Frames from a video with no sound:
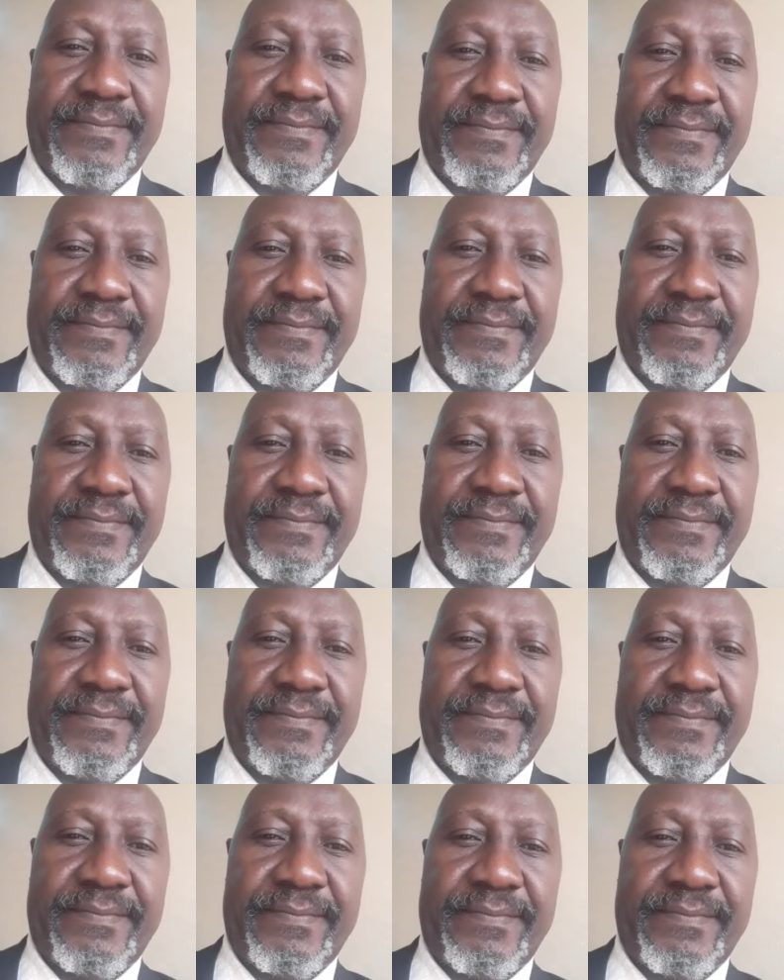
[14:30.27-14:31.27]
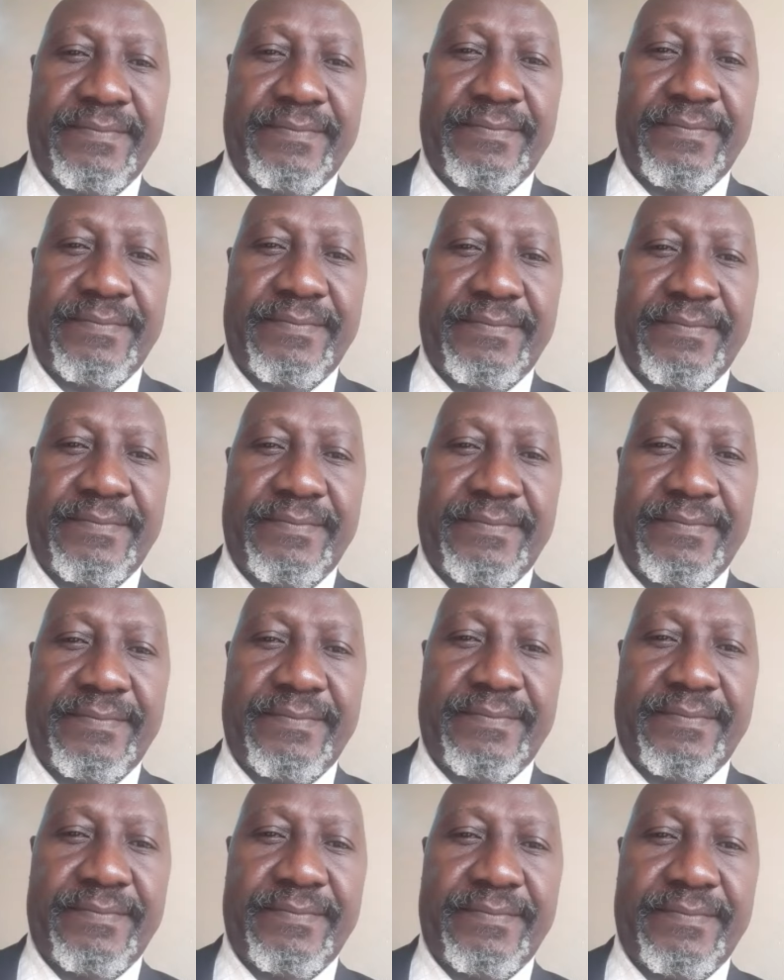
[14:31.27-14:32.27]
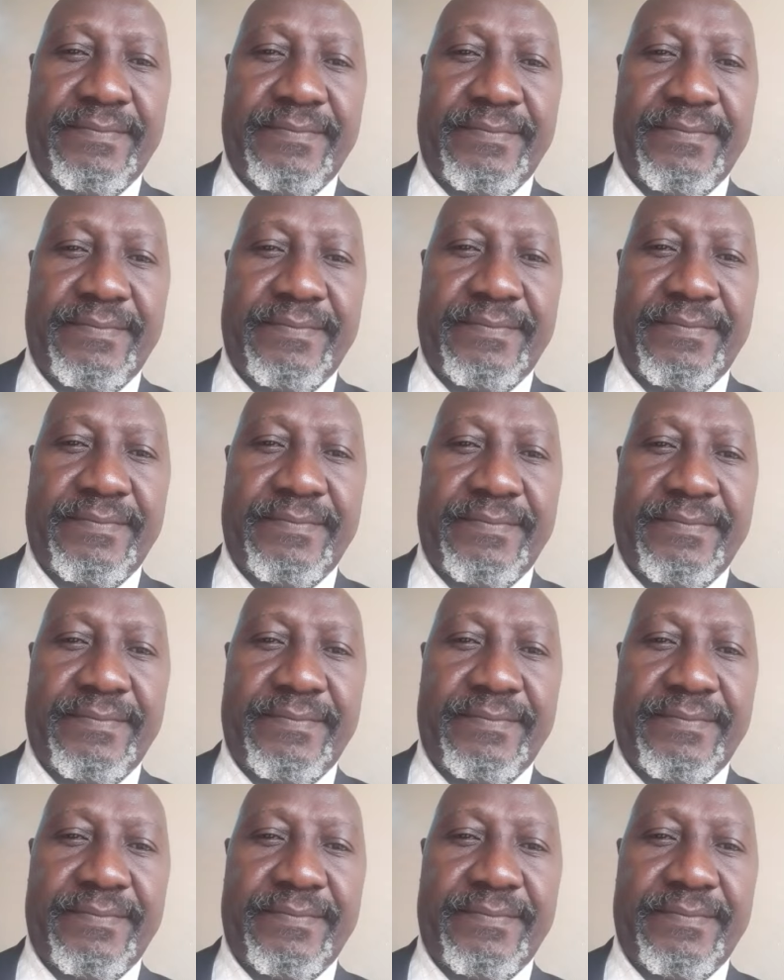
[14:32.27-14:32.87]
The person shown says nothing.